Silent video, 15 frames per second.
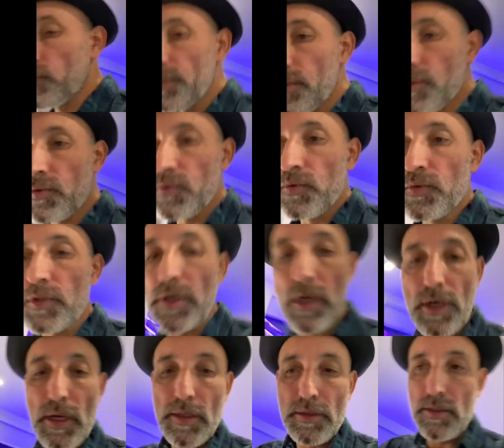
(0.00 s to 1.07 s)
is to turn
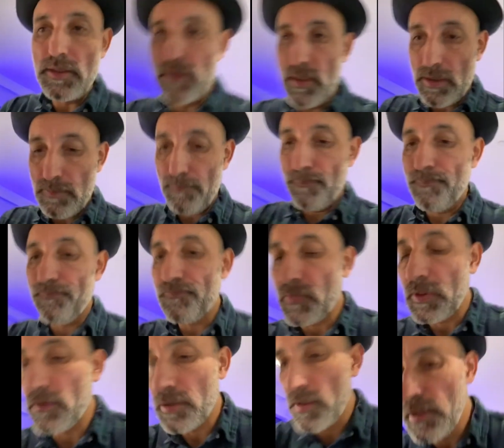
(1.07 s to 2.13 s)
on the
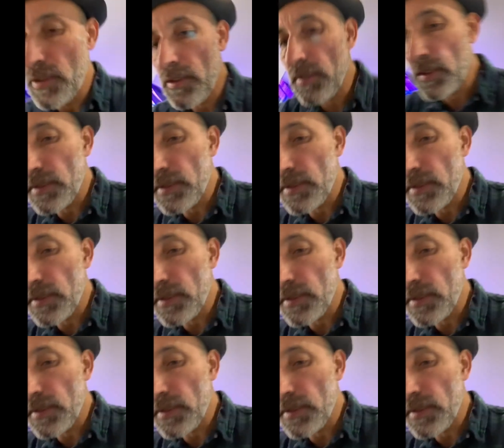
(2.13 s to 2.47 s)
heat.